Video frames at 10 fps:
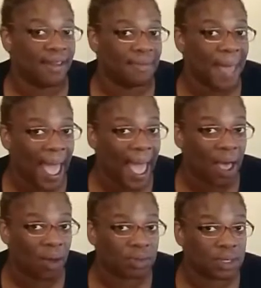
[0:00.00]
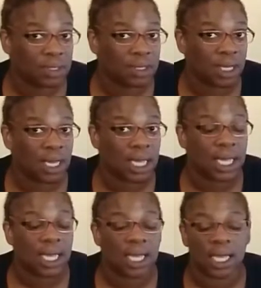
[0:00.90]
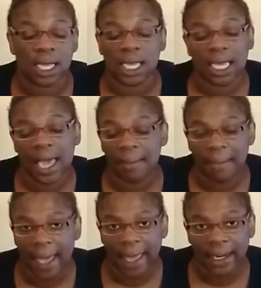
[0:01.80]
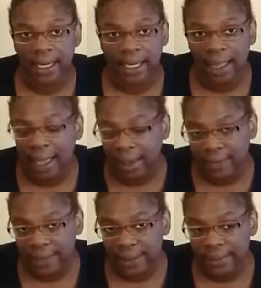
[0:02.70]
pounds, he got mad and he left.